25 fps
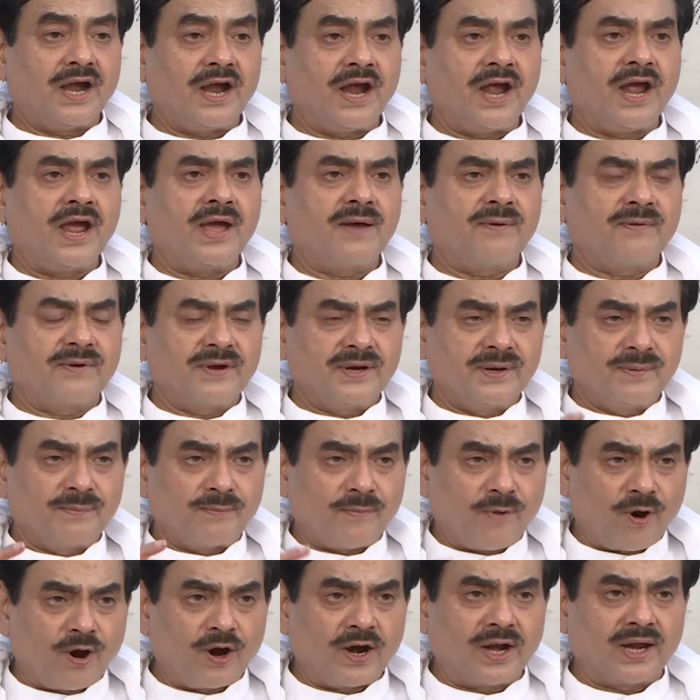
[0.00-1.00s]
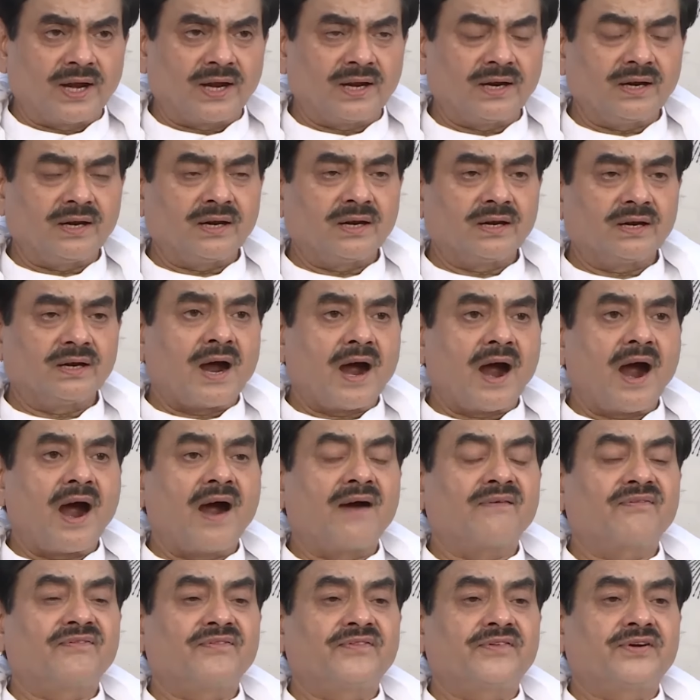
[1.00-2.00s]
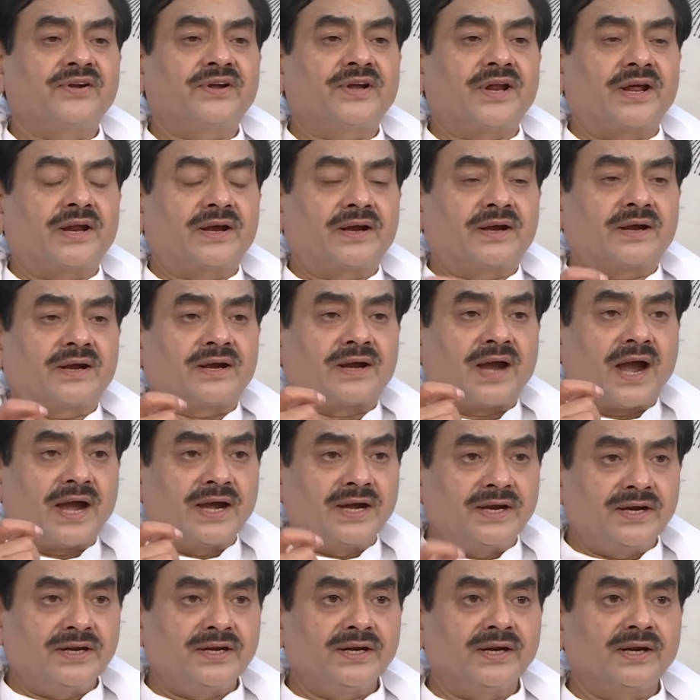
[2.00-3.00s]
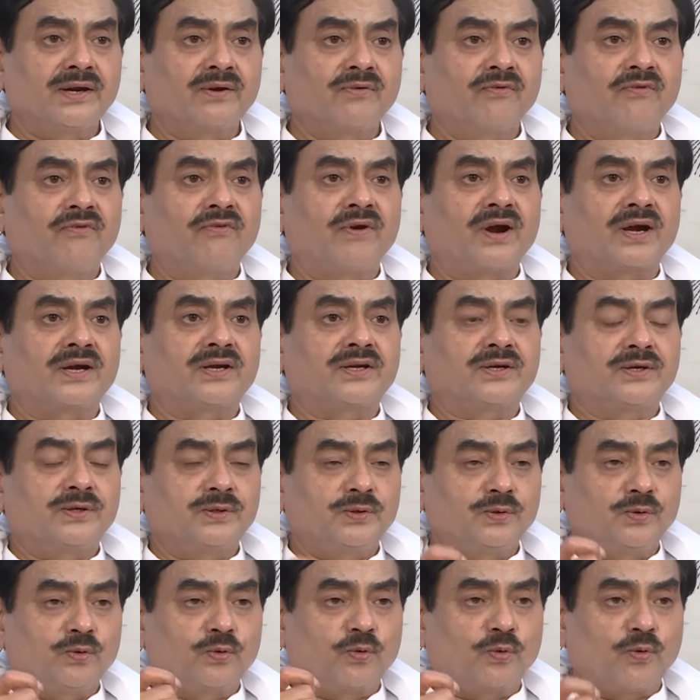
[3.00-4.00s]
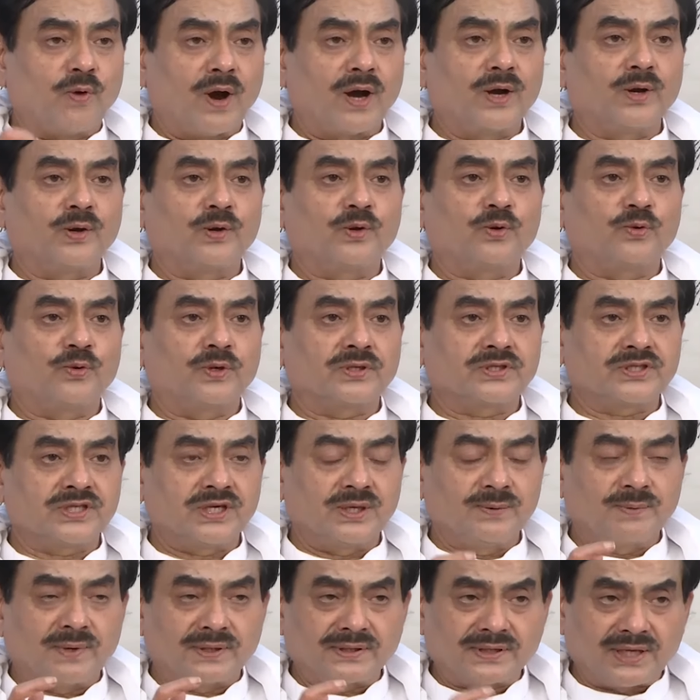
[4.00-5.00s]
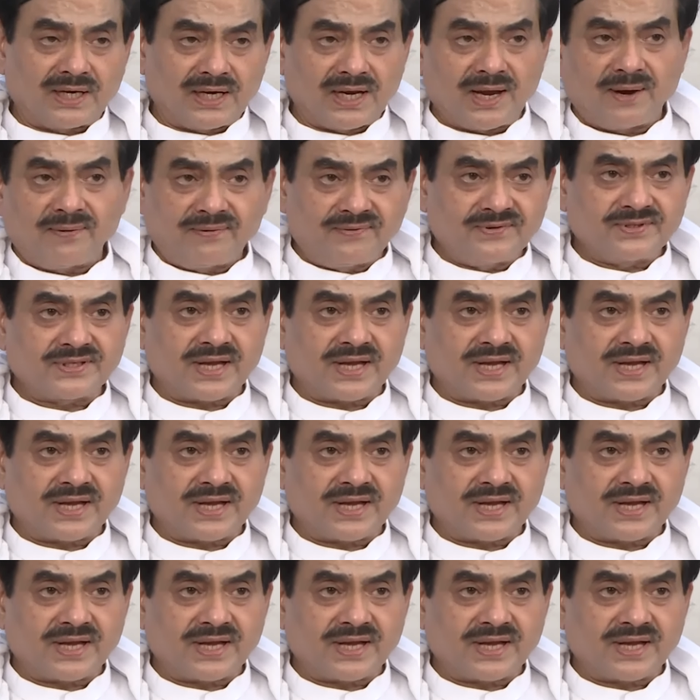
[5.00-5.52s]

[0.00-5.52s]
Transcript: Every morning after after writing what you want to achieve on the left